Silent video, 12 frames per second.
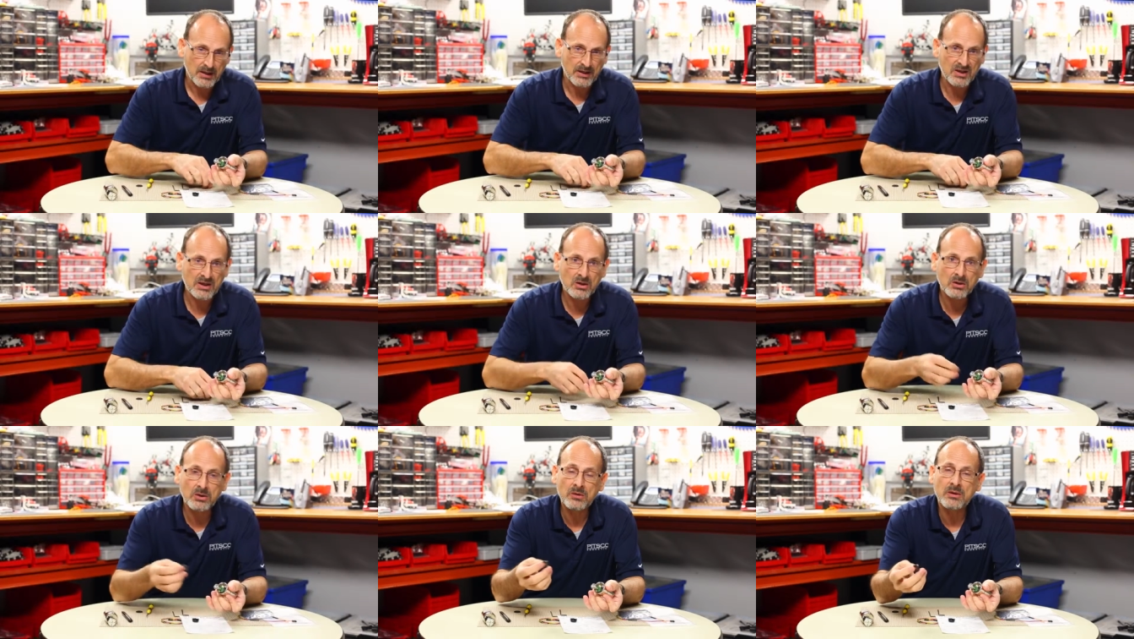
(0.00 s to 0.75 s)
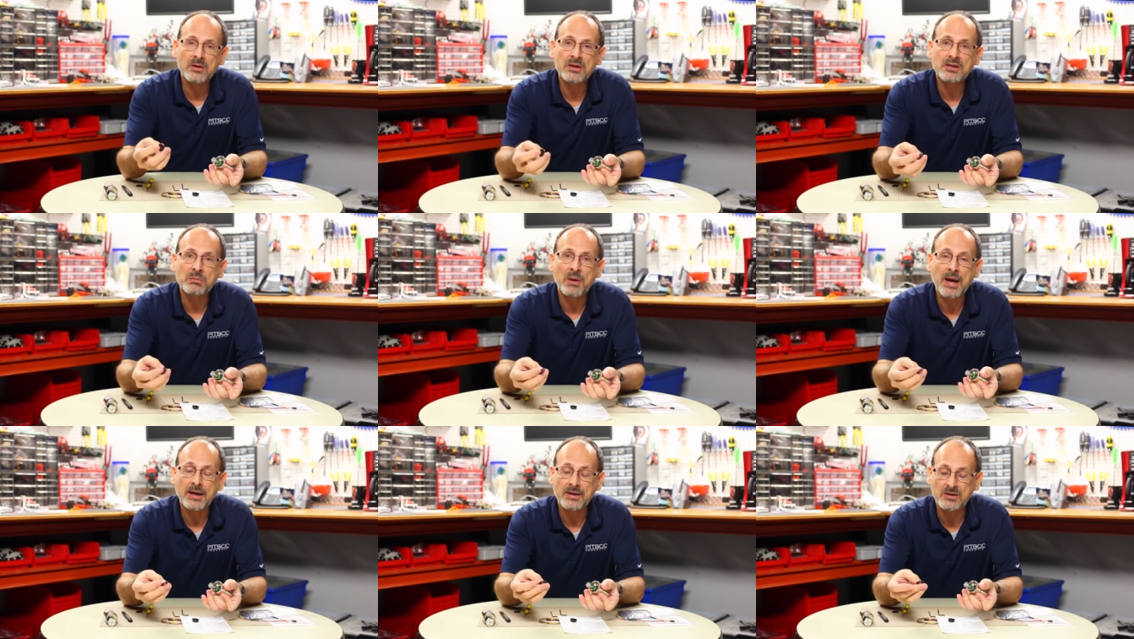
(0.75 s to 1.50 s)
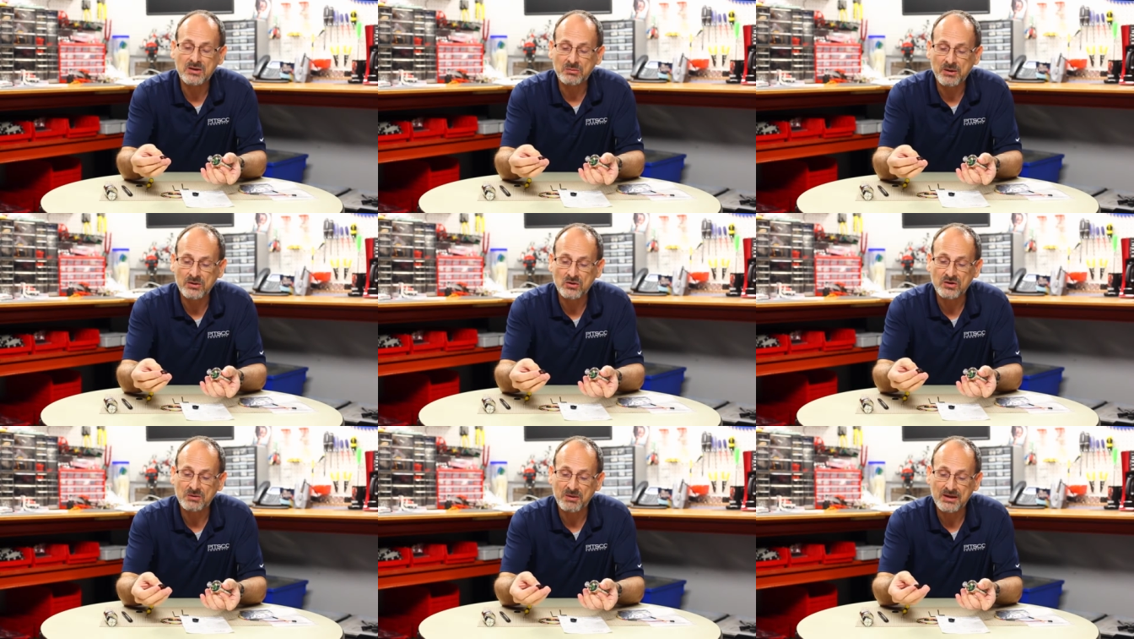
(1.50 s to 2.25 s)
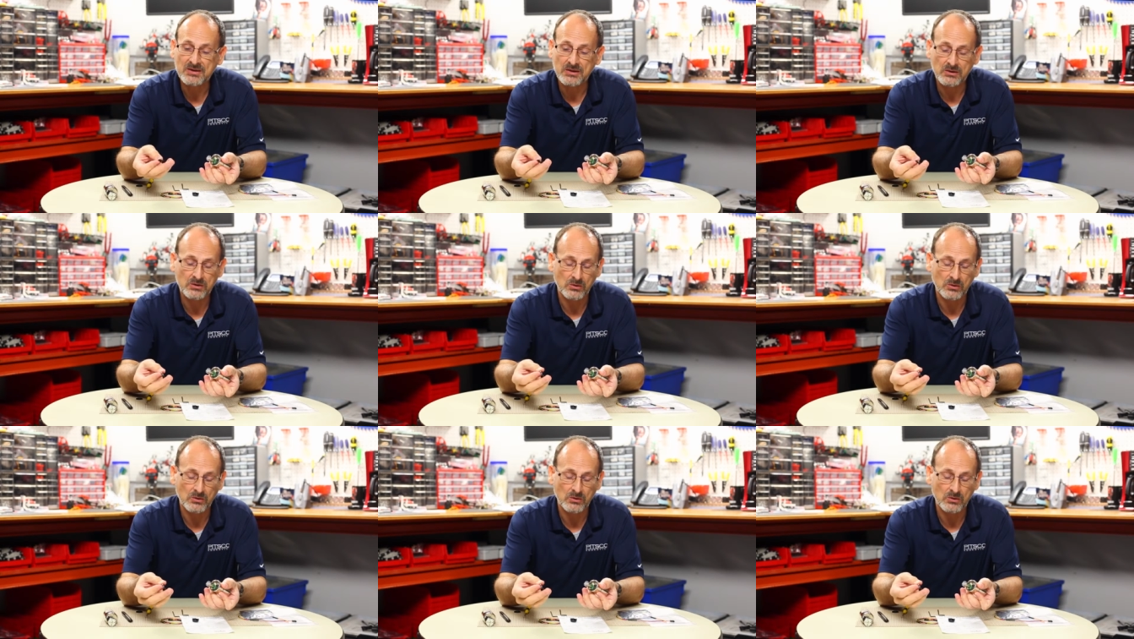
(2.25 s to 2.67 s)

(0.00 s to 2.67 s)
And then included in this pack is a special spacing